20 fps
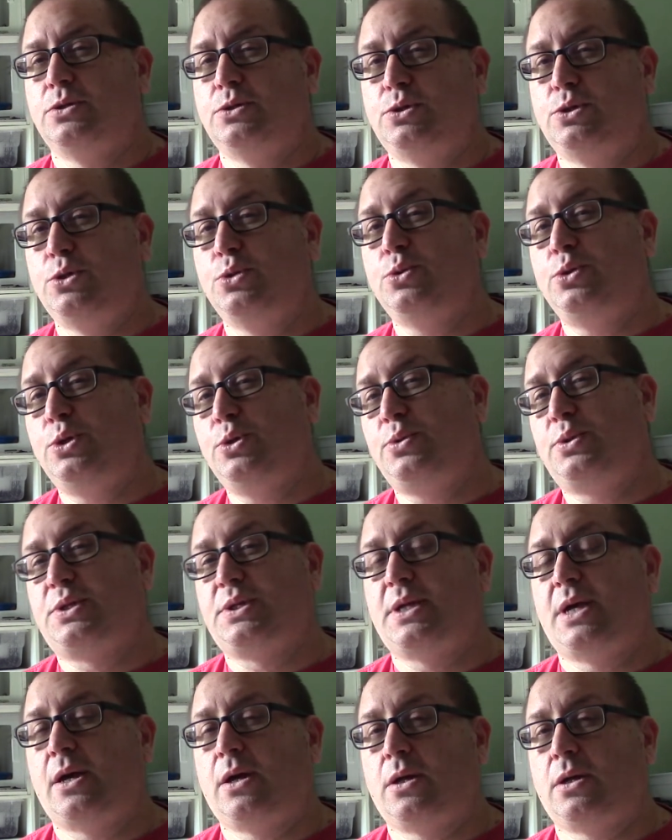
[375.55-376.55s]
do you
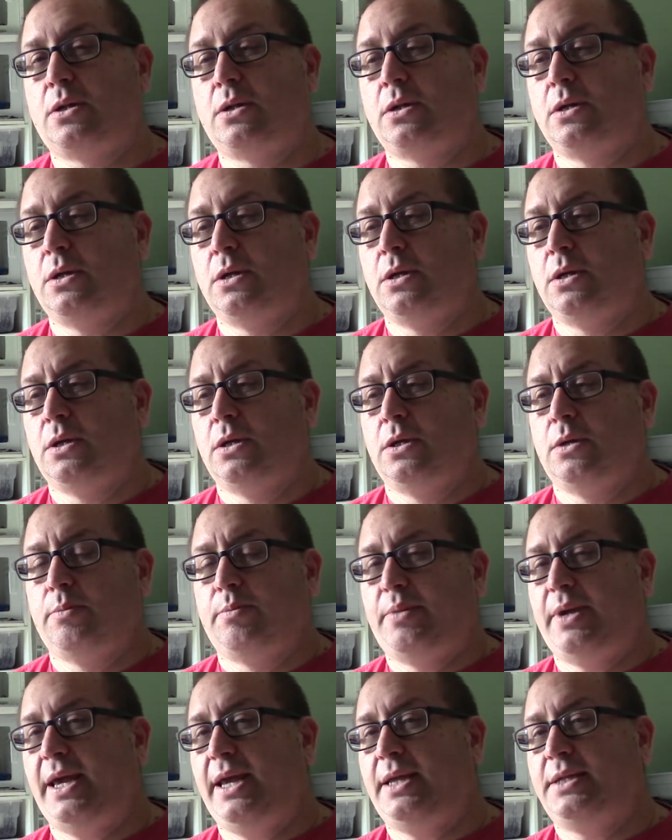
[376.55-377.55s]
sell
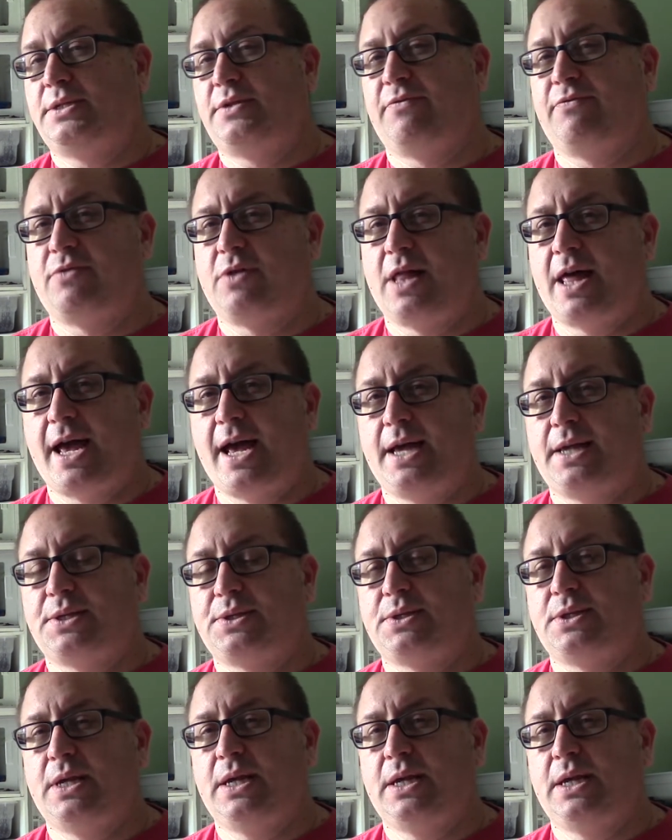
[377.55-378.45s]
panes of glass